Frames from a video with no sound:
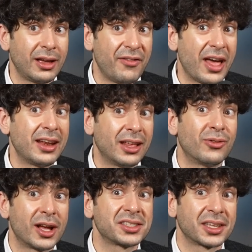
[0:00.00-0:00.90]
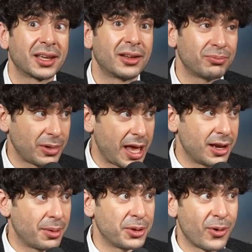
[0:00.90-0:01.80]
event in wrestling, and A E
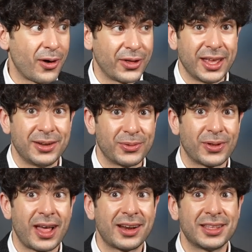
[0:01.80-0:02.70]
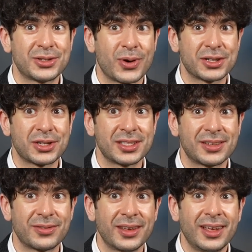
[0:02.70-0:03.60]
W All In, where a lot of these questions
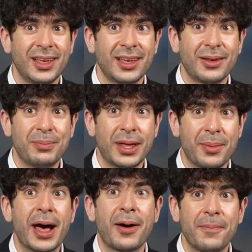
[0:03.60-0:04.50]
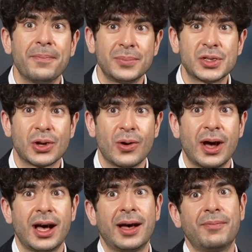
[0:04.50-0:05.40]
have been about. So
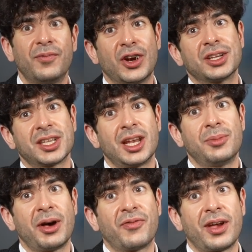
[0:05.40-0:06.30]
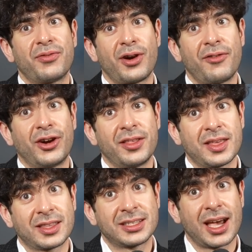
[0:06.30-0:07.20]
uh, very excited about Fight Forever, and I
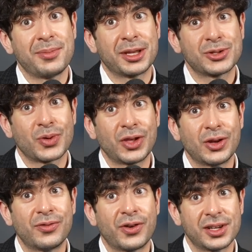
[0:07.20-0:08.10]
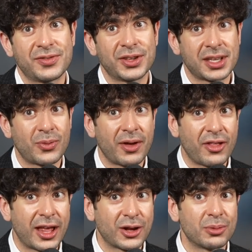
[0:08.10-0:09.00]
think the timing is really good for us. Feels like we have a
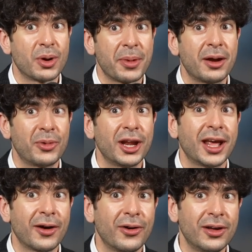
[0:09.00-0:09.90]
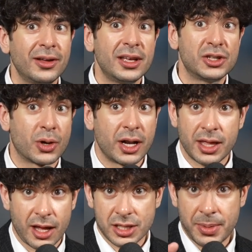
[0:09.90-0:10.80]
lot of good momentum right now. Is there
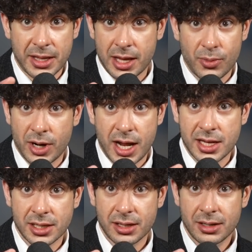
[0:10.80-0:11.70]
anything else about that you wanted to ask?